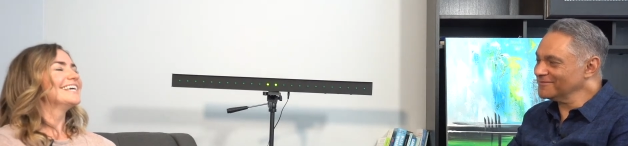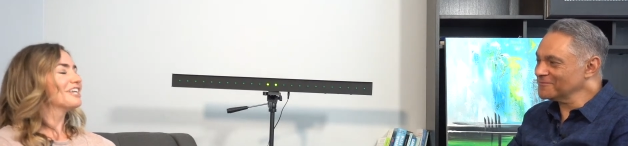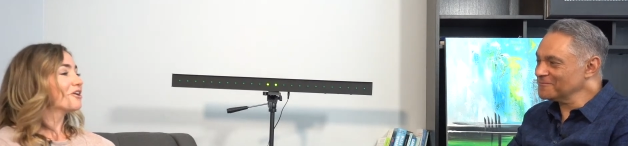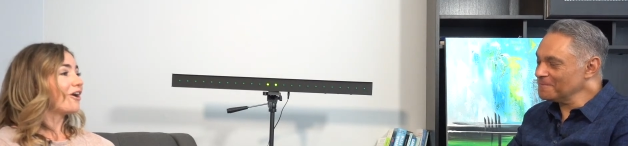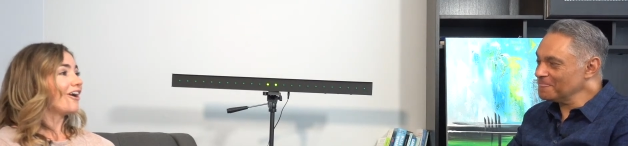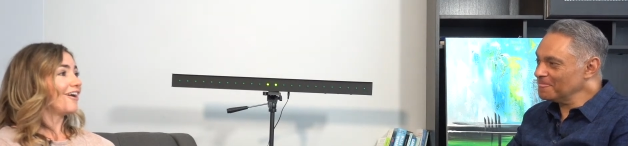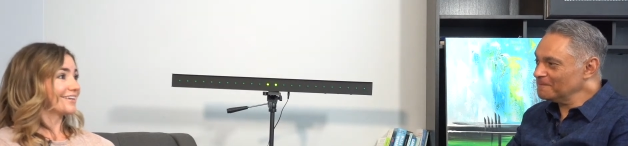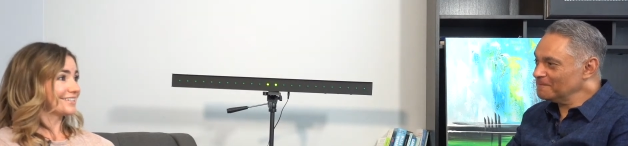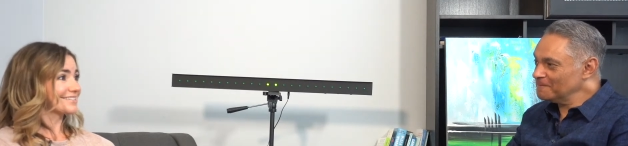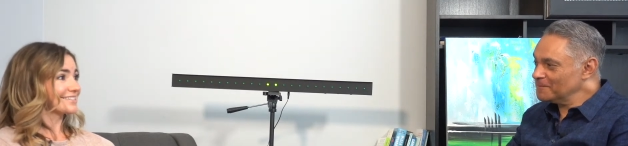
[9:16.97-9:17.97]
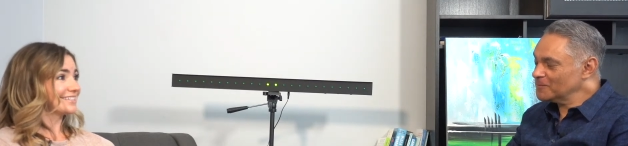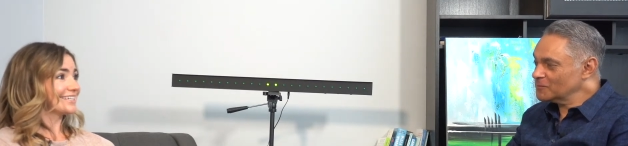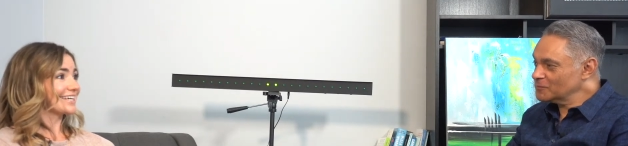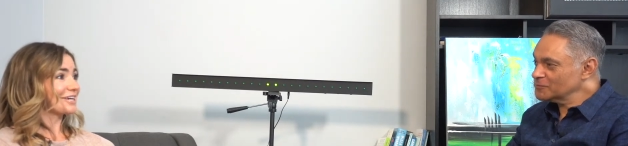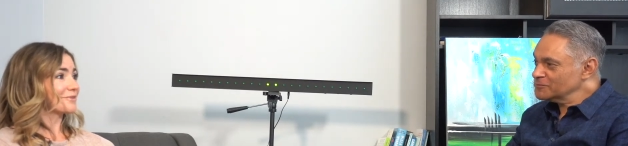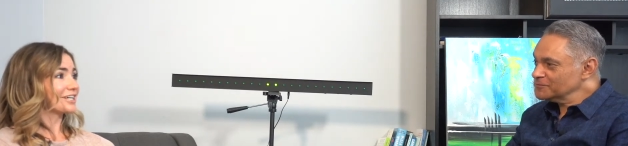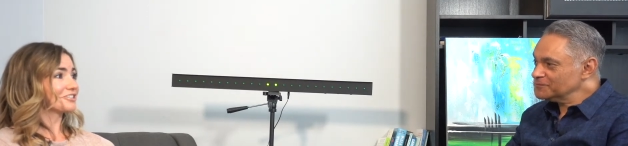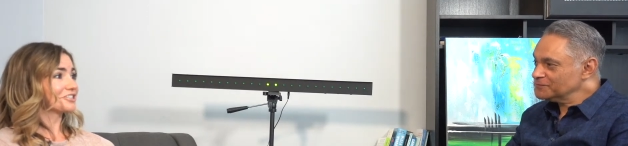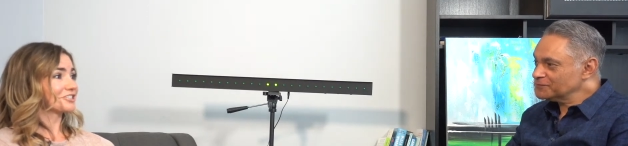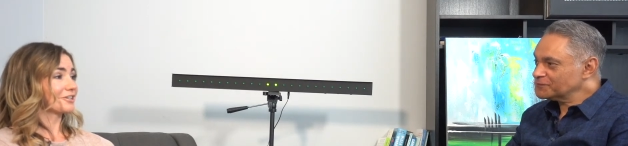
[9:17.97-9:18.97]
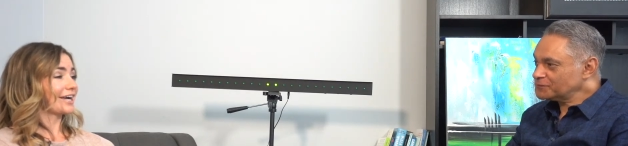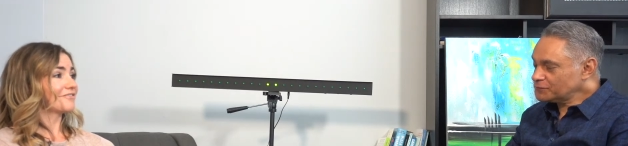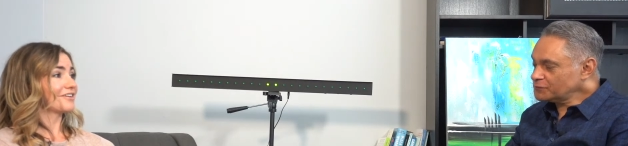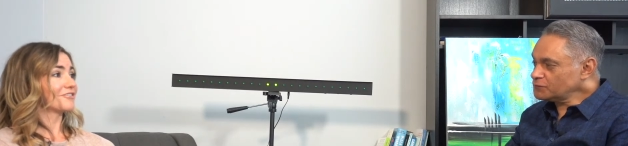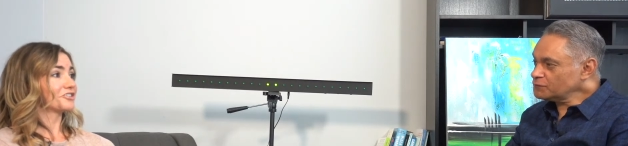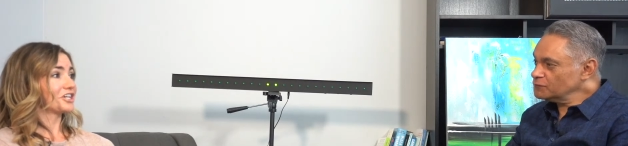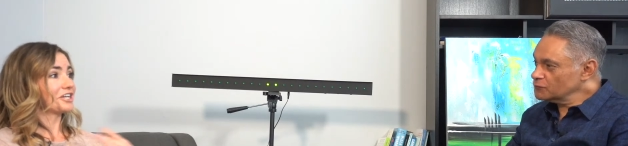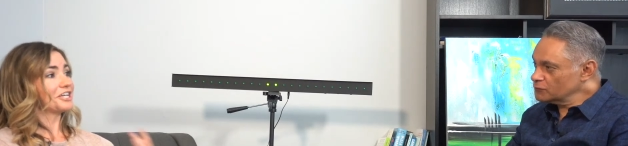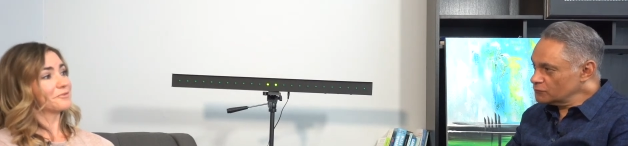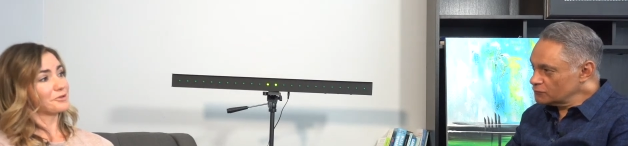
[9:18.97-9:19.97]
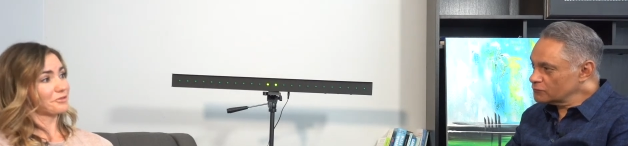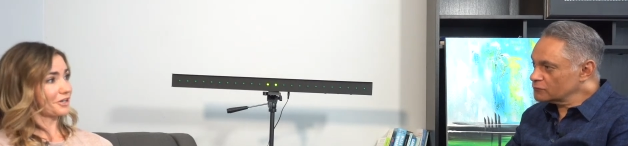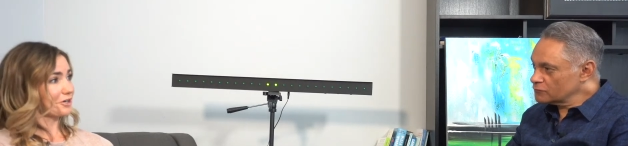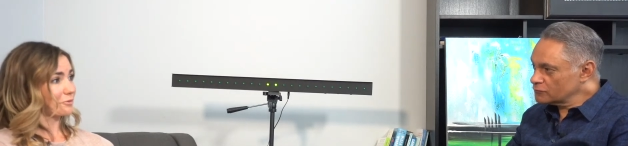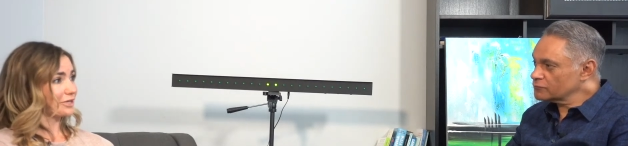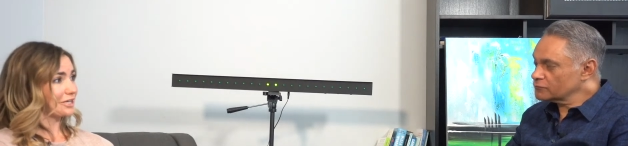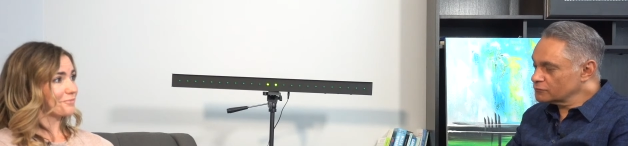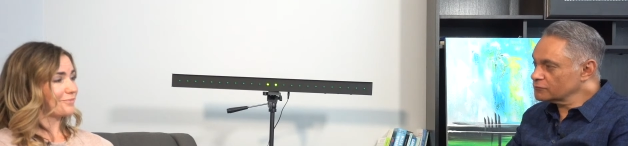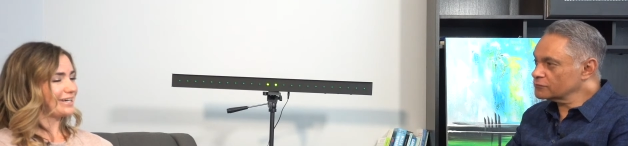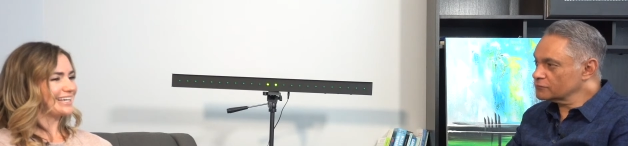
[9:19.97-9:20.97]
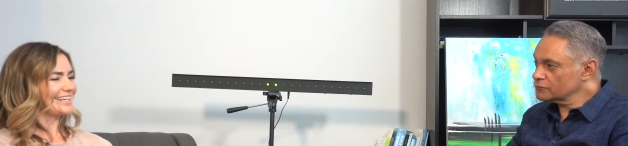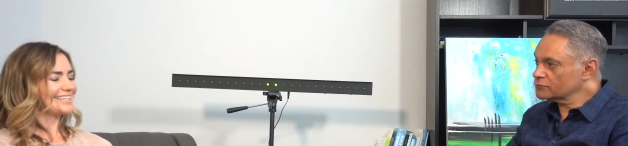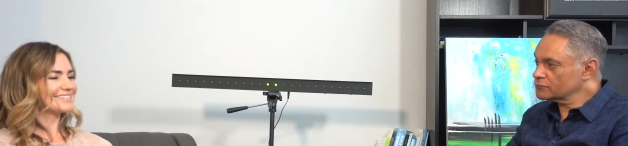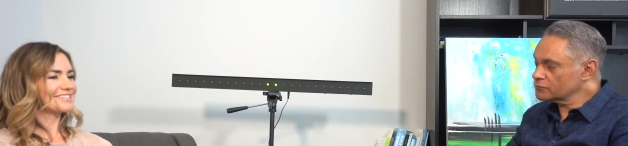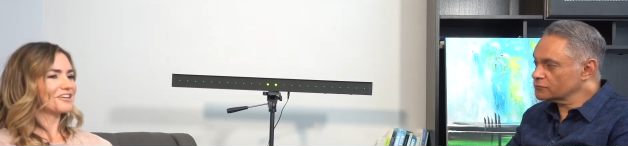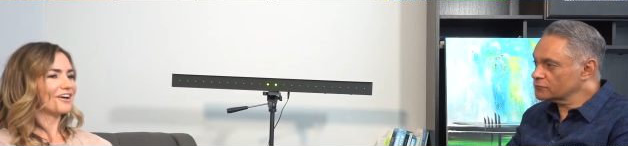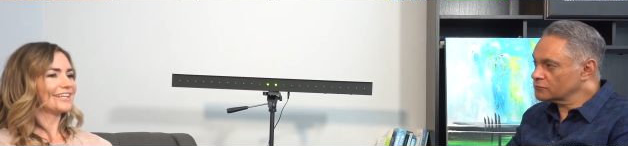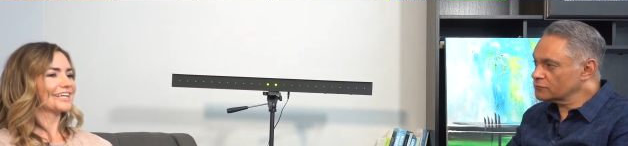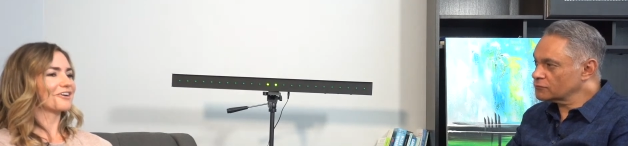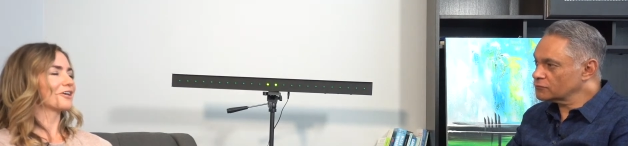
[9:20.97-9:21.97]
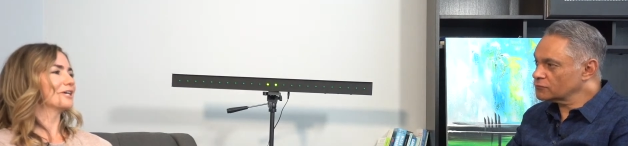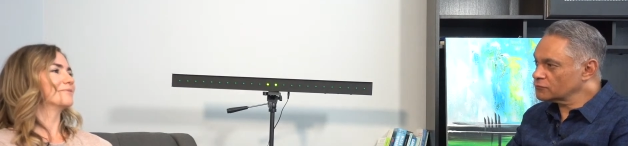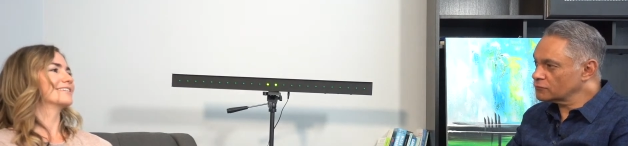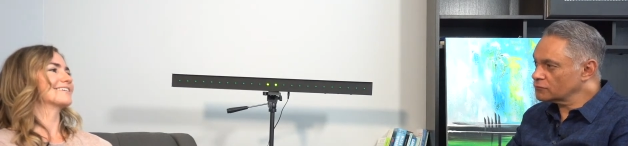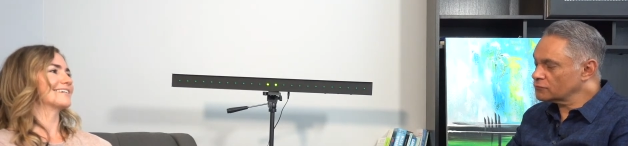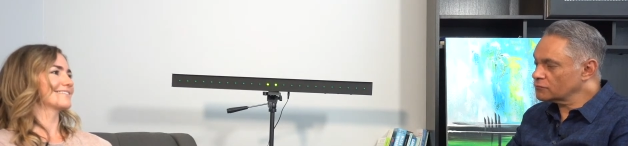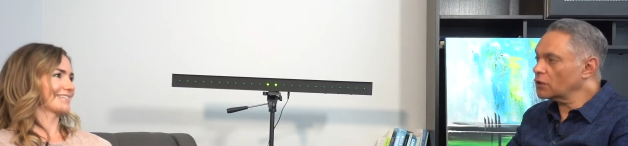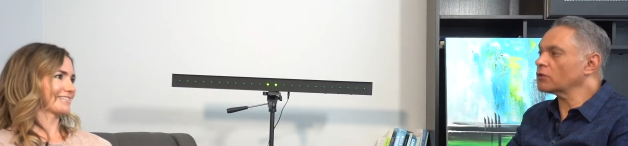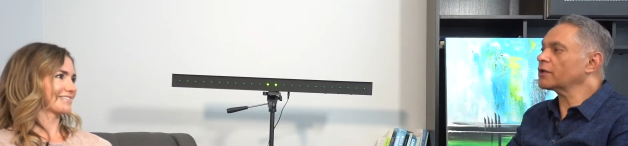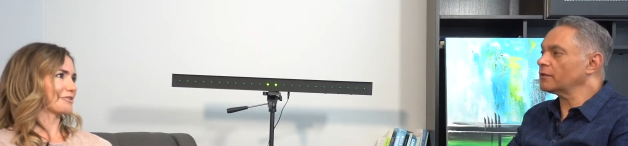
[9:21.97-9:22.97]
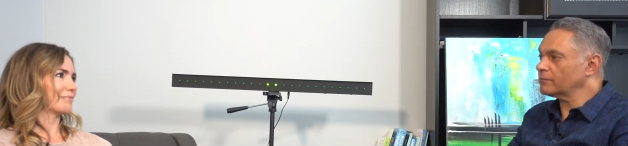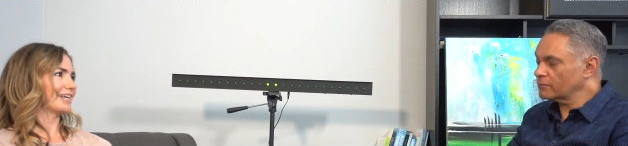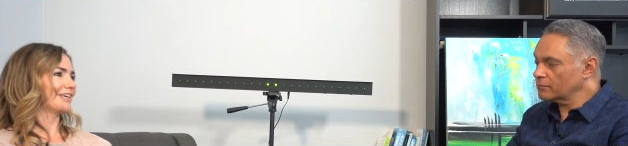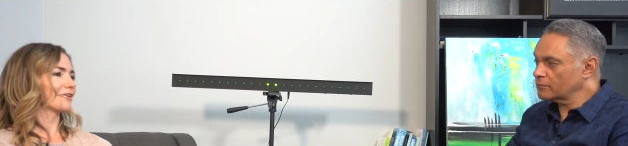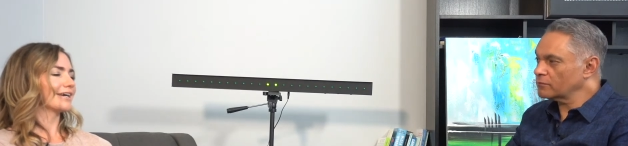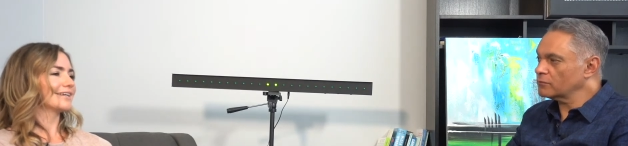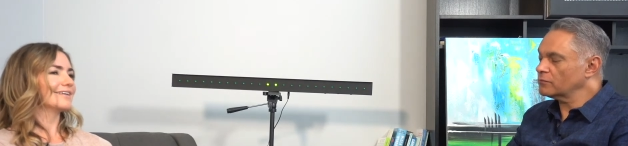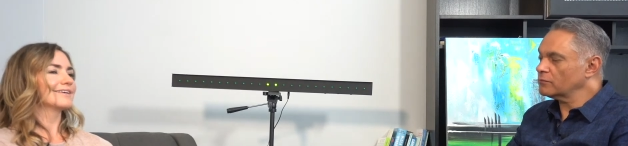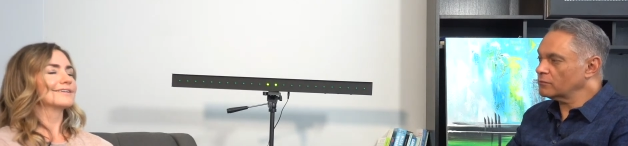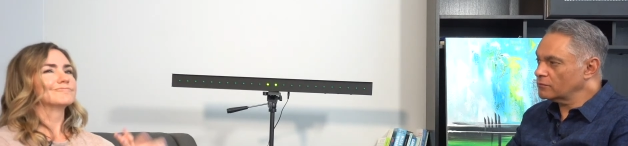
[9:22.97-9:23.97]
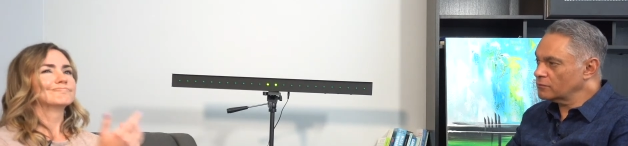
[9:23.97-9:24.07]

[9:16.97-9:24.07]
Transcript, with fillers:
Speaker 1: you know, honestly, Nick, I'm not sure. I've never done hypnotherapy, mm-hmm. but mm-hmm. it's not like you're hypnotizing okay. somebody. You're cut.